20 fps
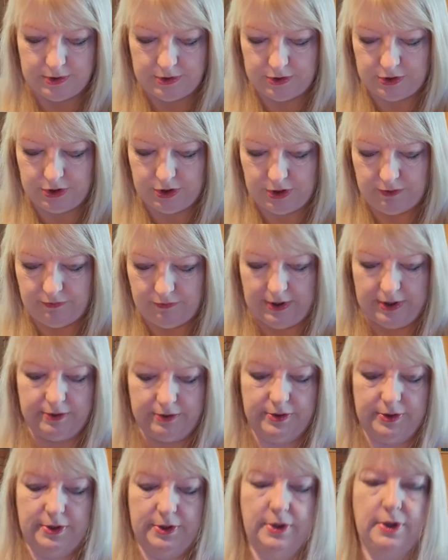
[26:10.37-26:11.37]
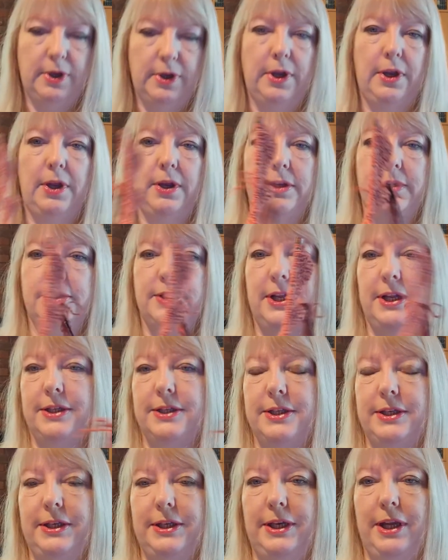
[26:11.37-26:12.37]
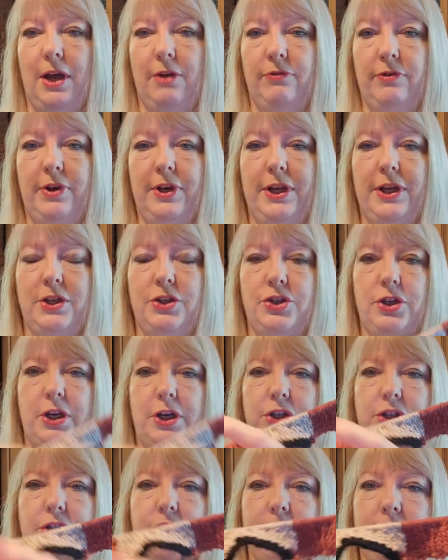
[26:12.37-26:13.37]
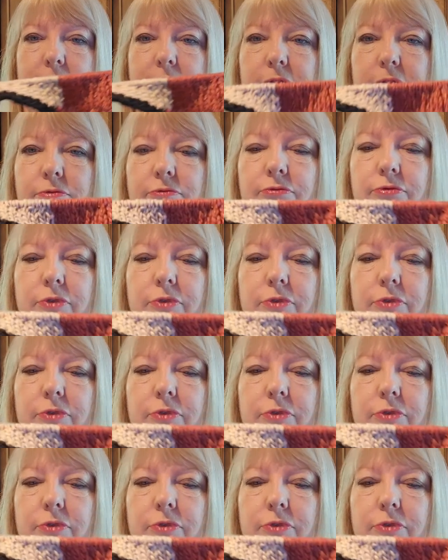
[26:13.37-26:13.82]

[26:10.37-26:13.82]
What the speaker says: Let's turn it around. So that's I've literally just done the